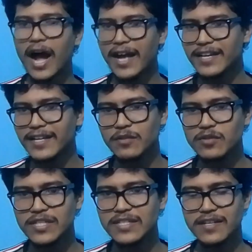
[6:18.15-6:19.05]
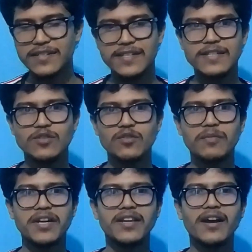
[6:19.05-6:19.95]
I can use this dataset to
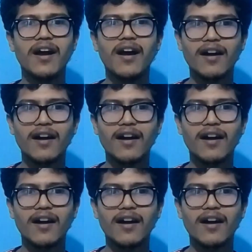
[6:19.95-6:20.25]
my